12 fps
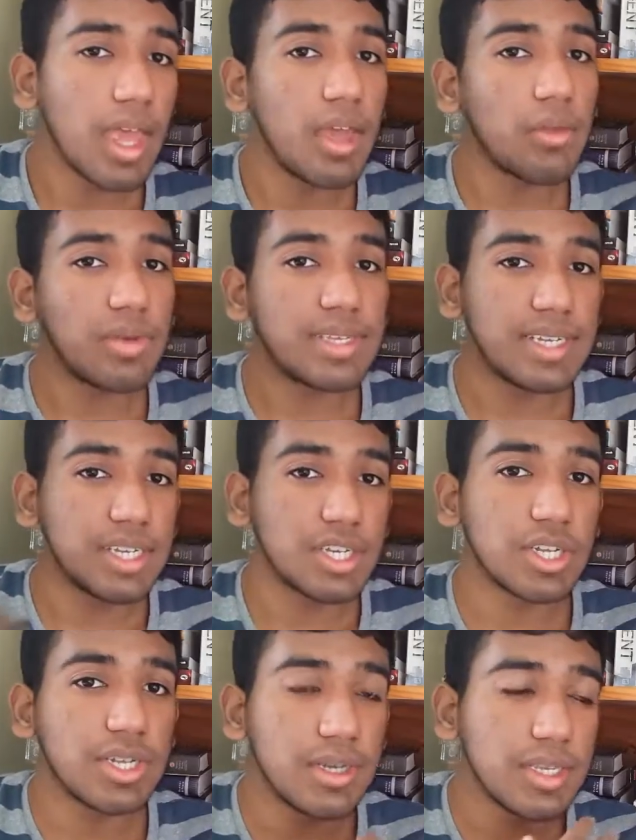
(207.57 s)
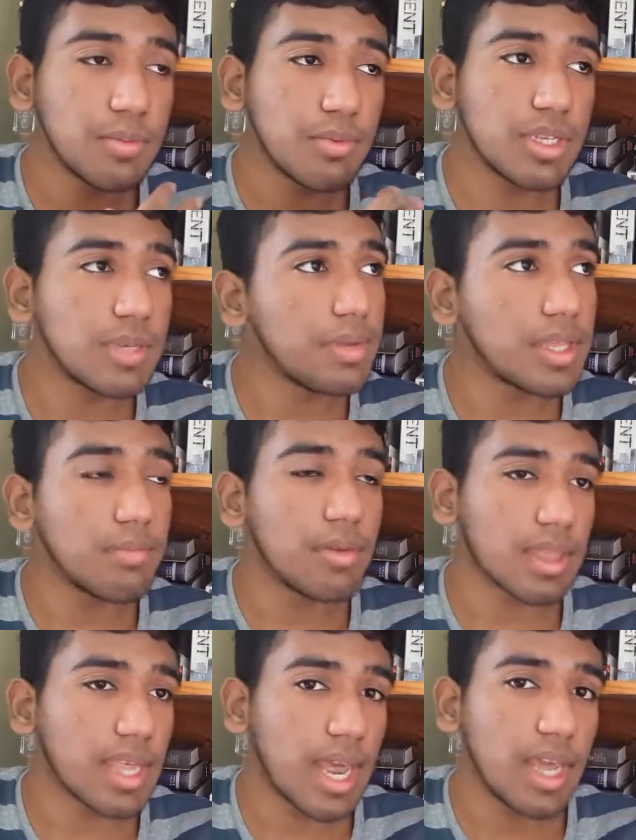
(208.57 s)
It was initially supposed to be the
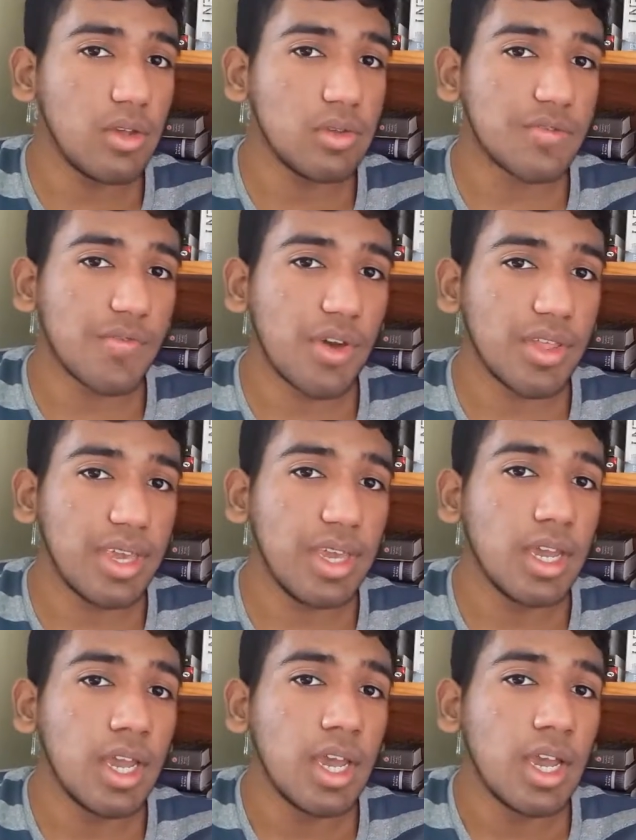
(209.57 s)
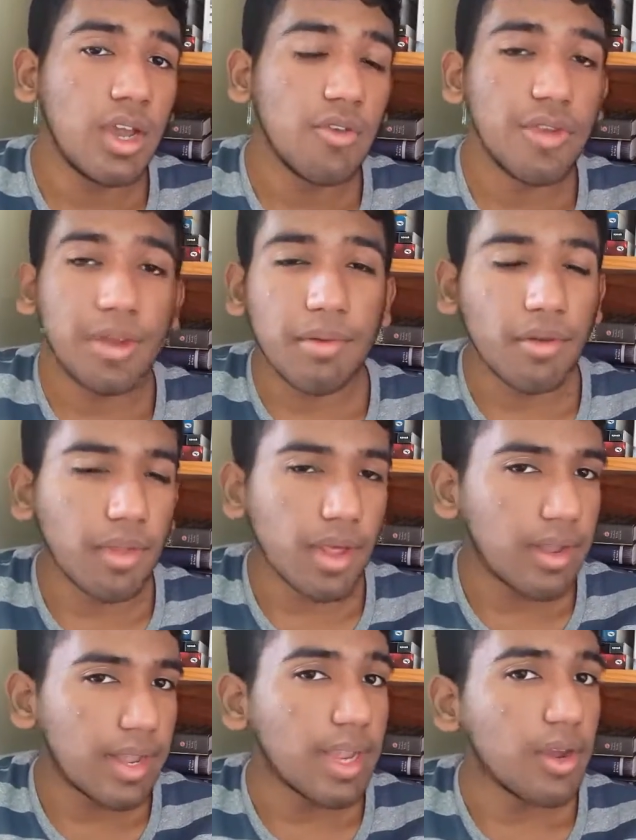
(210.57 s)
book that I used for the Read a Book
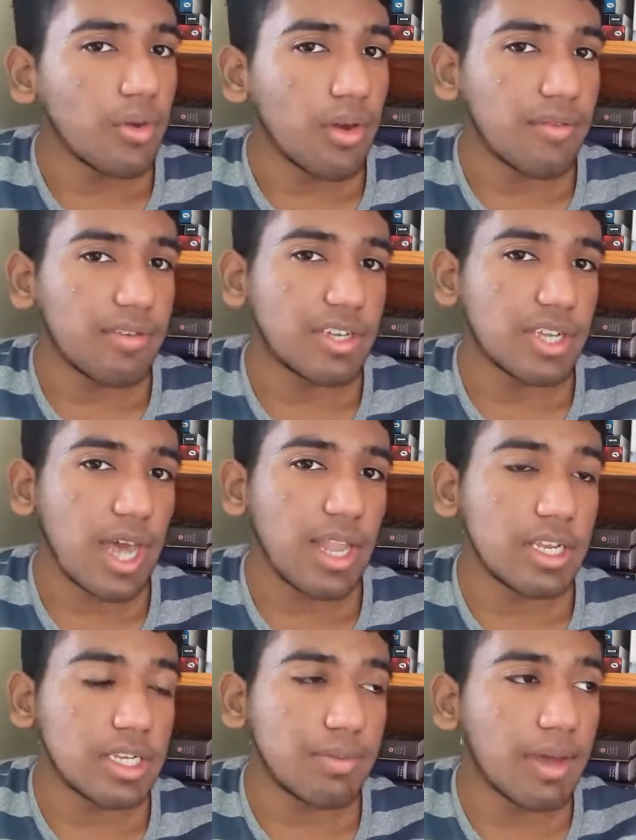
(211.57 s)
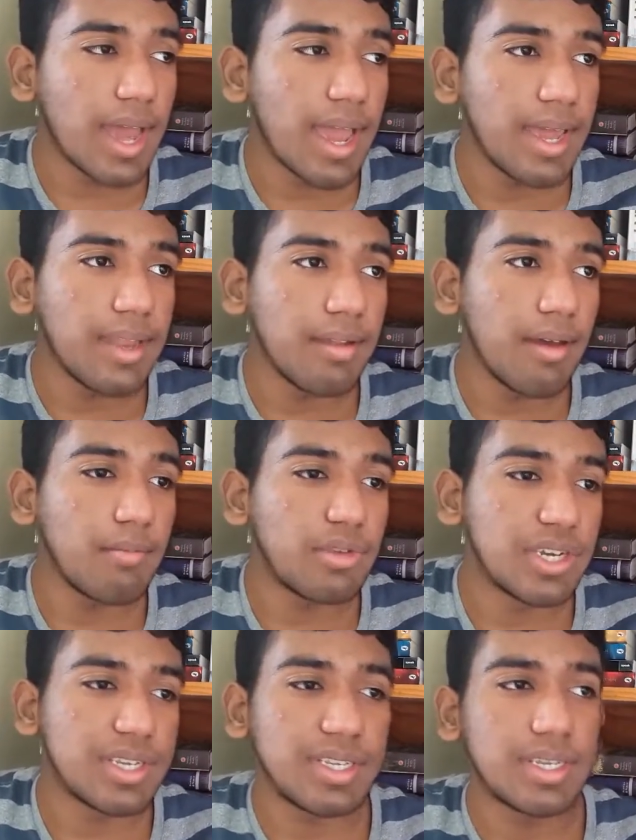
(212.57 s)
Without Letting Go of It challenge, but I ended up
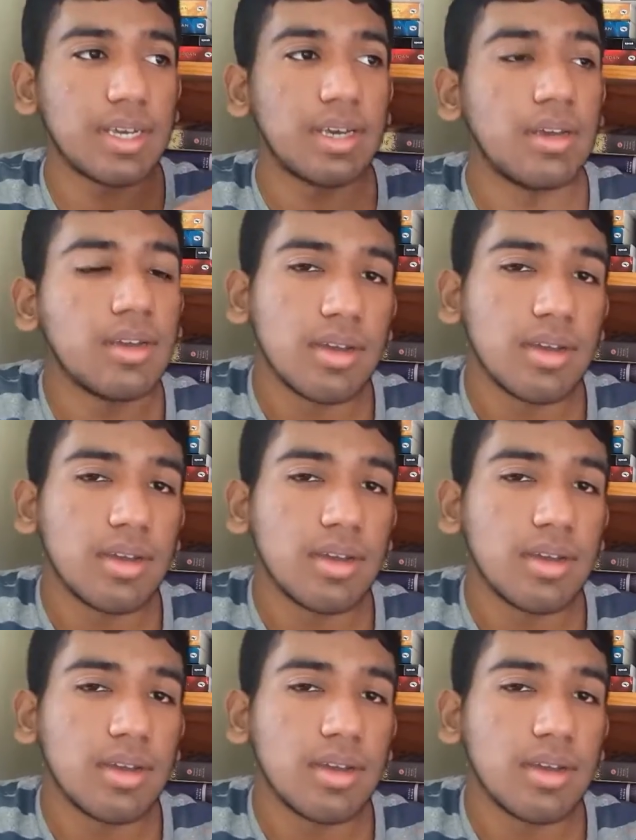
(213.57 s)
just